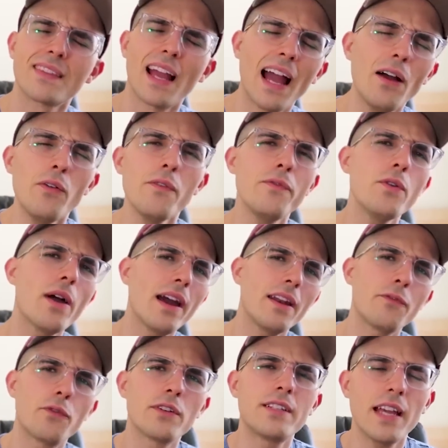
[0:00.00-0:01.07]
How have you had
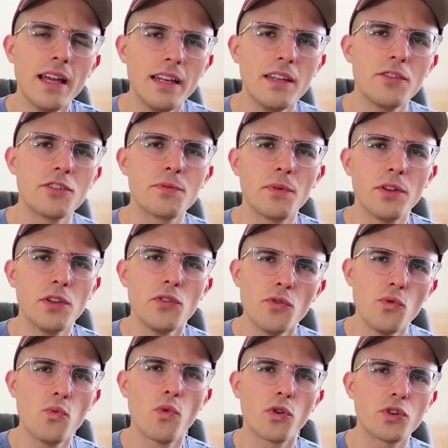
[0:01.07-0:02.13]
it for 10 years but
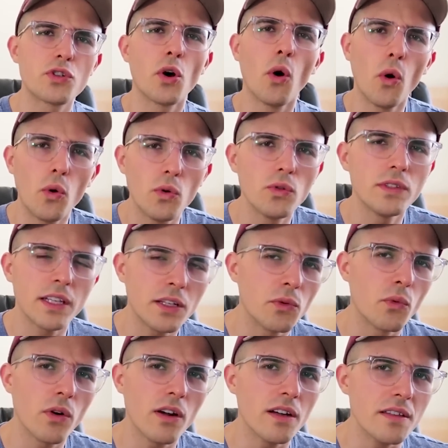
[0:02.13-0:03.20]
you were told it
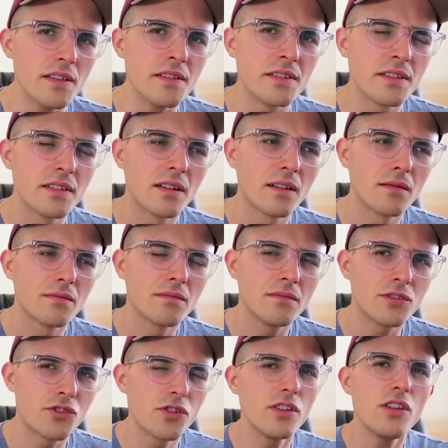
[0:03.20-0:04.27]
runs?
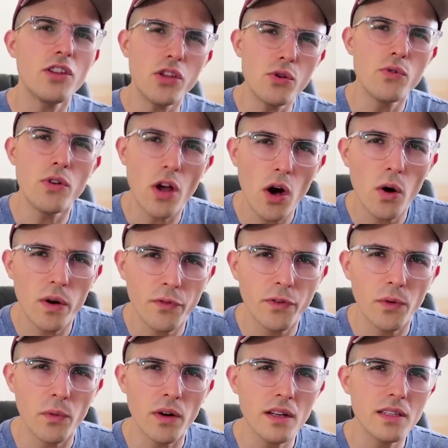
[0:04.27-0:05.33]
Shouldn't you know if
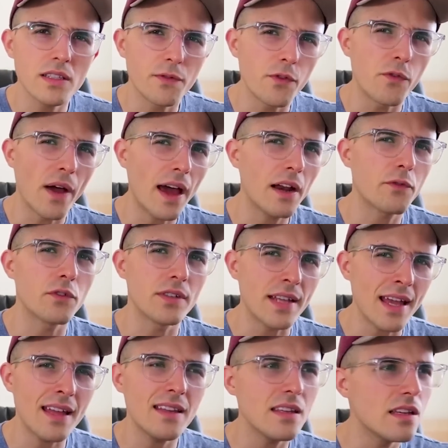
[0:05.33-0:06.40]
it runs if you've had it for
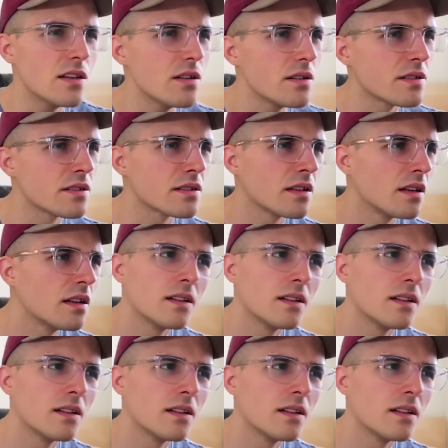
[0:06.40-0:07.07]
10 years?